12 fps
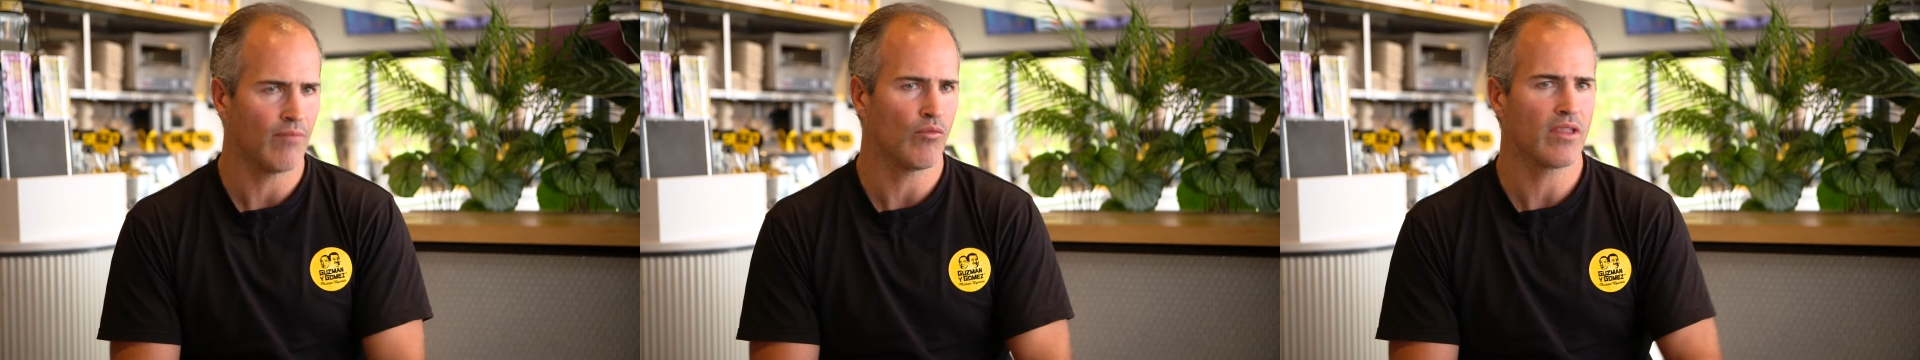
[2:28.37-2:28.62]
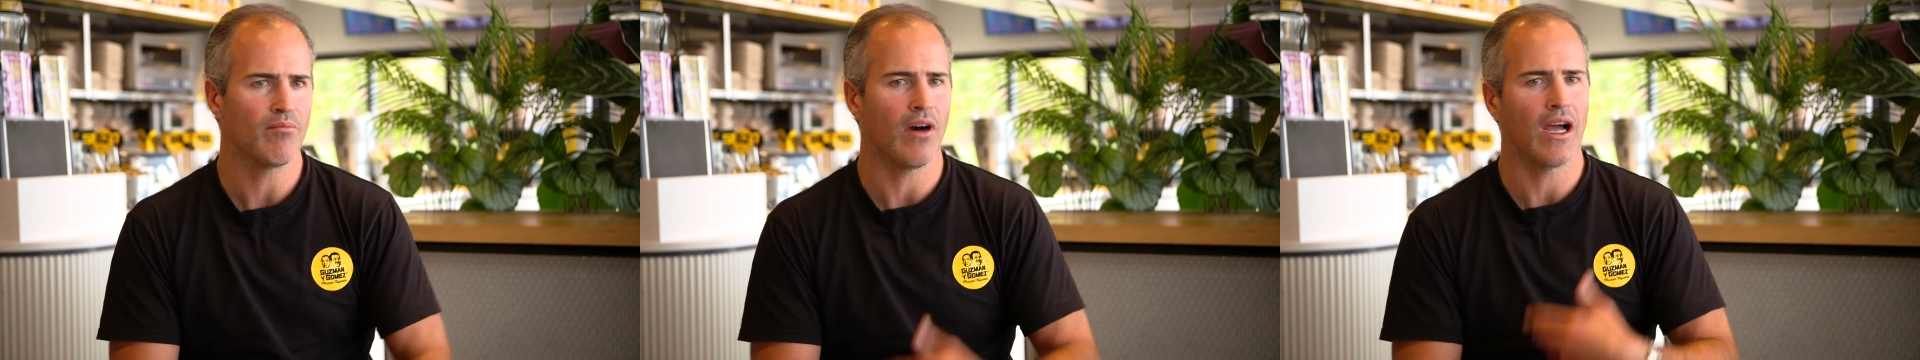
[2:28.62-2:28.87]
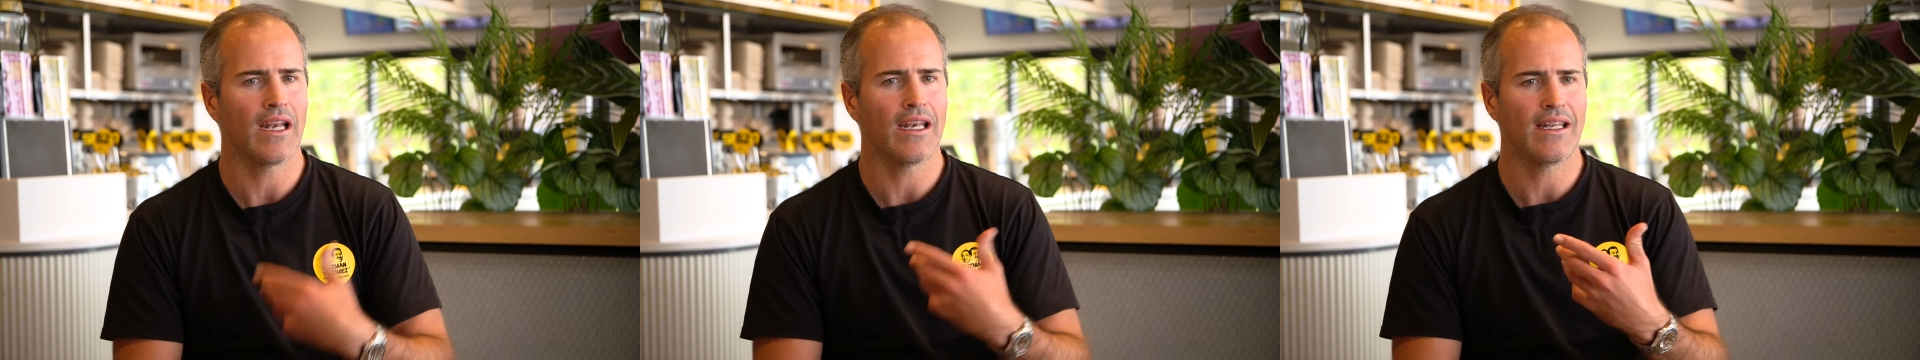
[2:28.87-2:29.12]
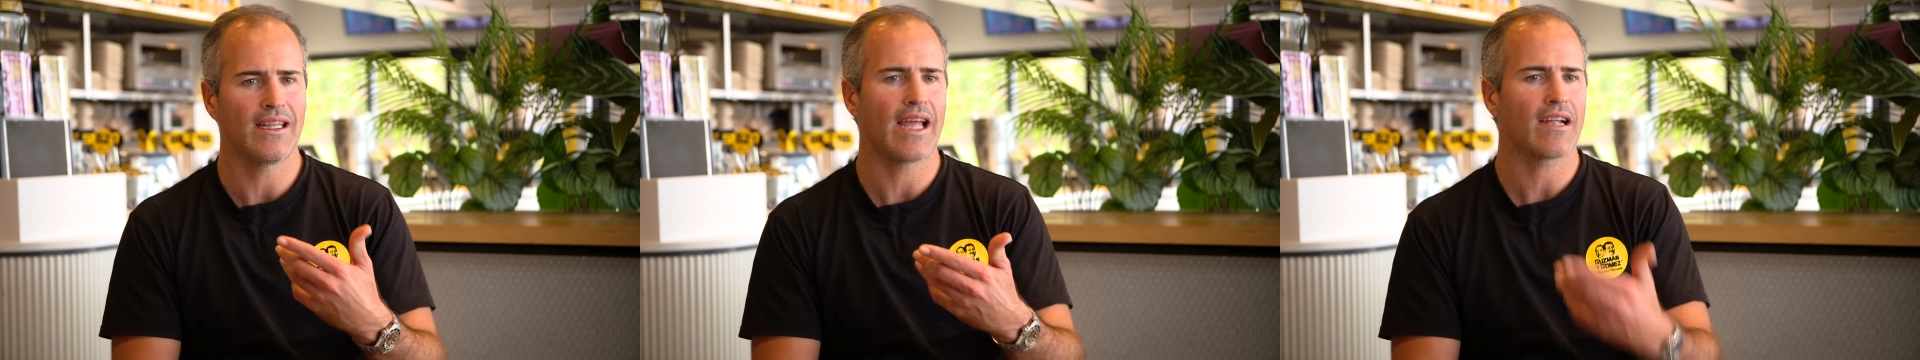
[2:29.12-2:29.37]
And with my
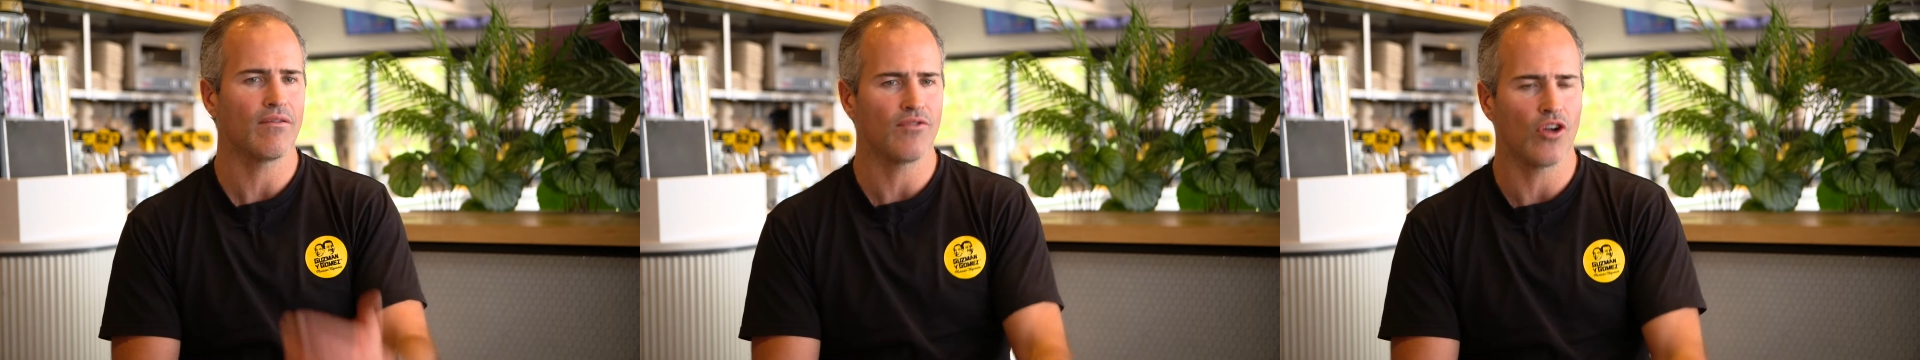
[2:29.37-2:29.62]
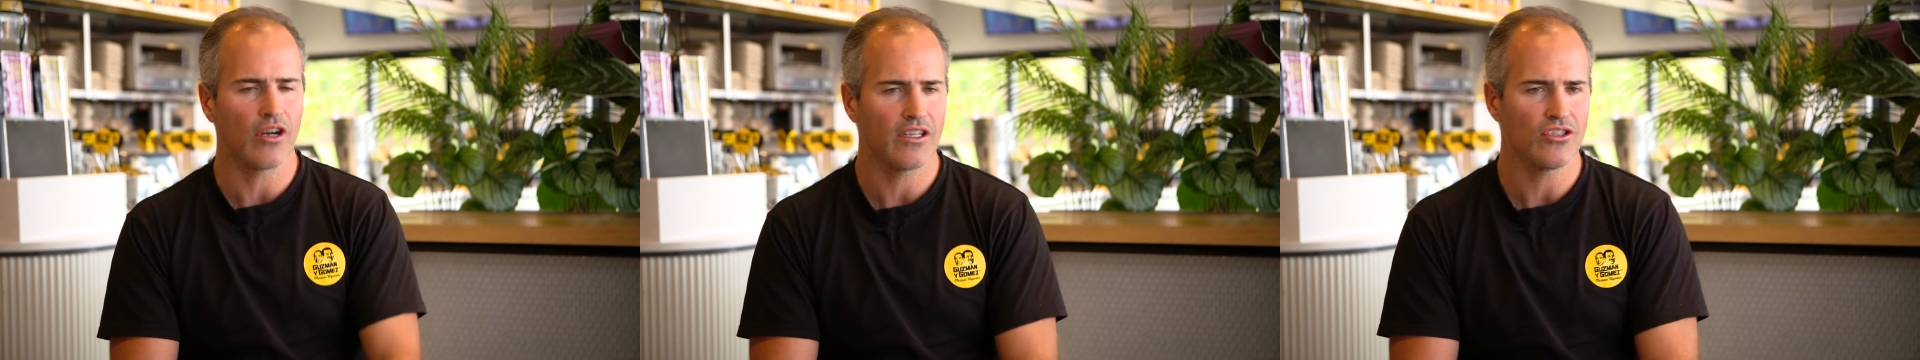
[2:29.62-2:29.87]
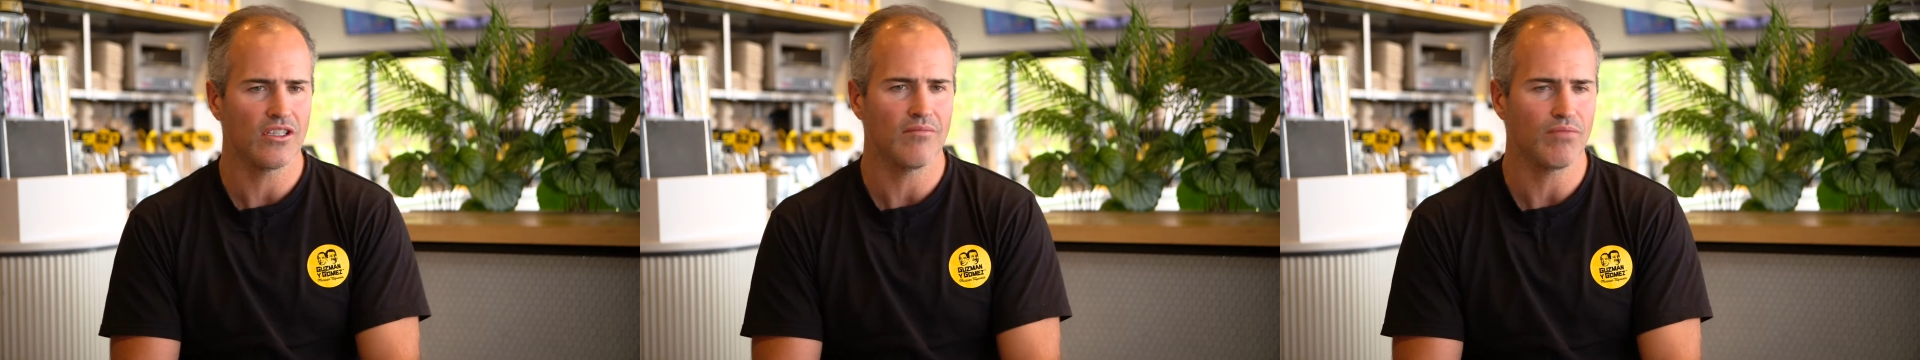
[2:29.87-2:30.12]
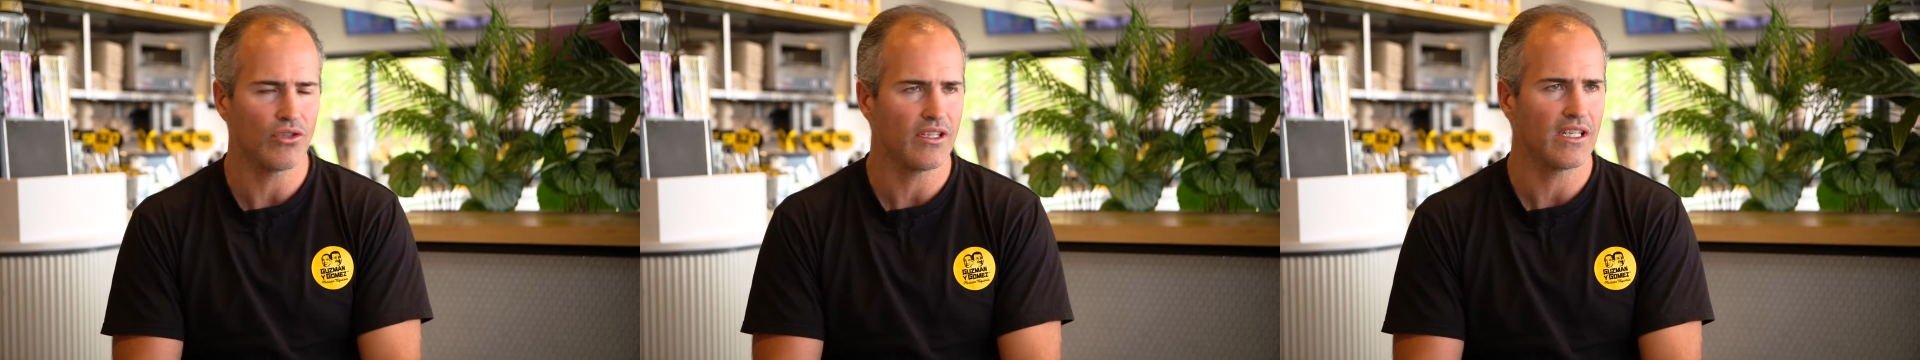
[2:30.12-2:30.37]
lack of knowledge
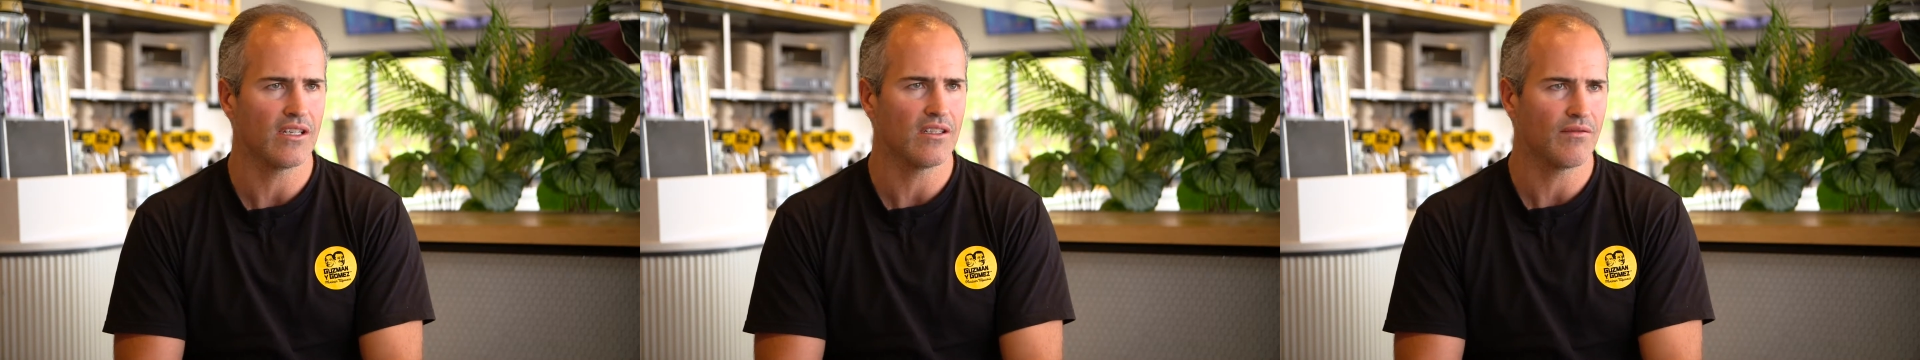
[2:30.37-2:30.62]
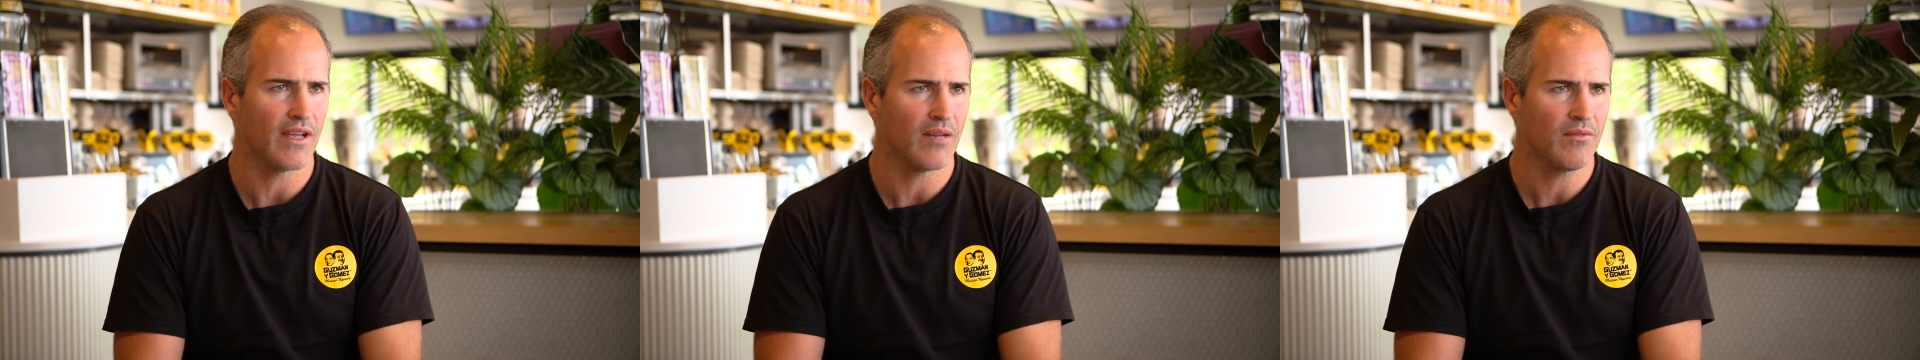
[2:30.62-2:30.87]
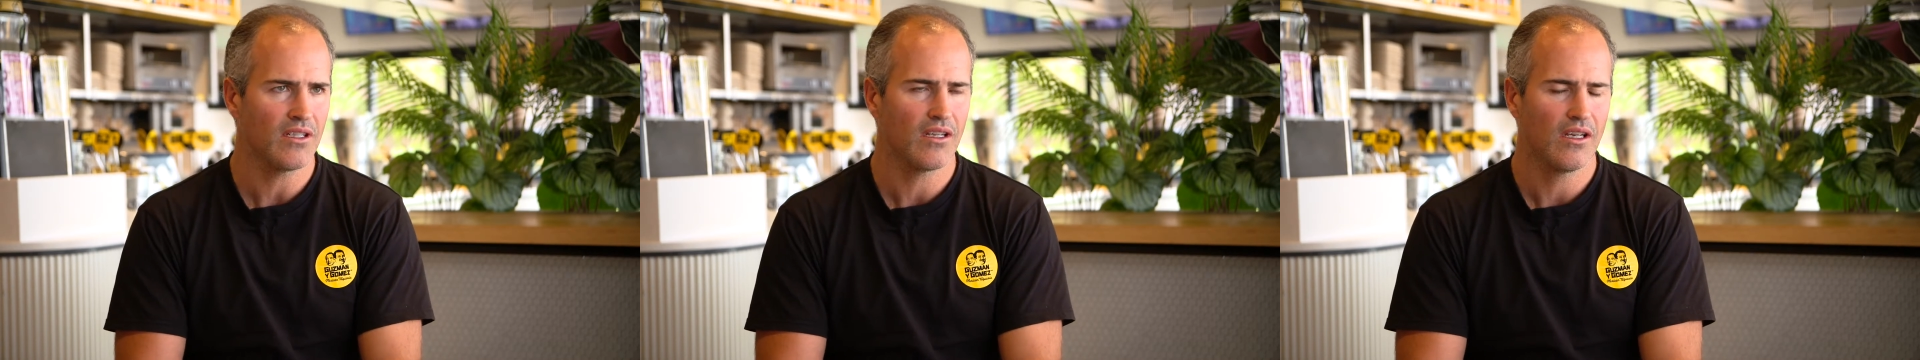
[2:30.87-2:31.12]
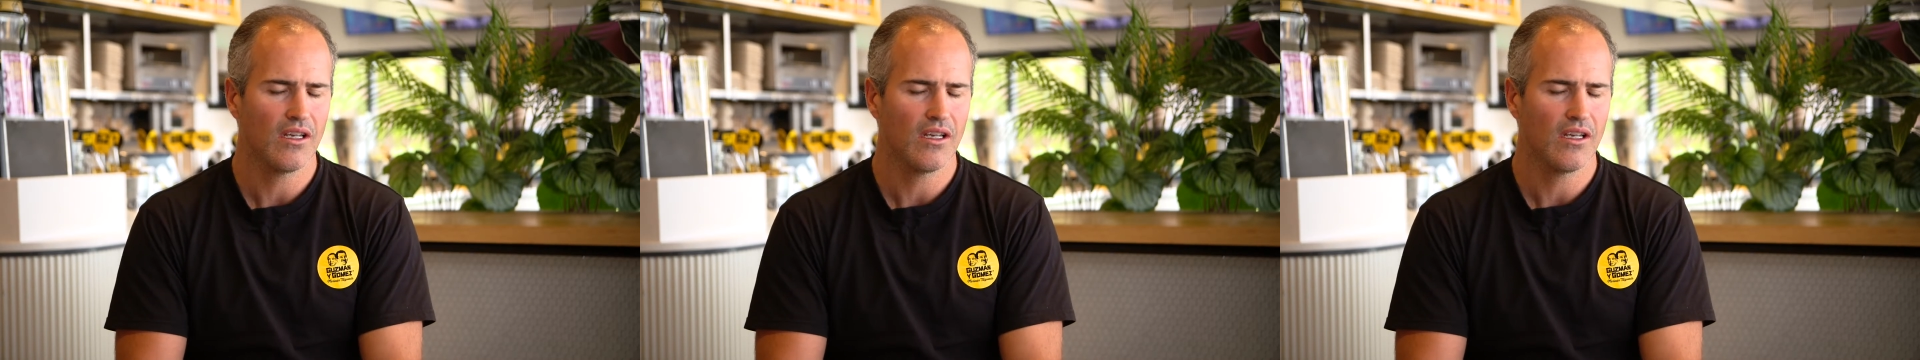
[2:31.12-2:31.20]
in building and development,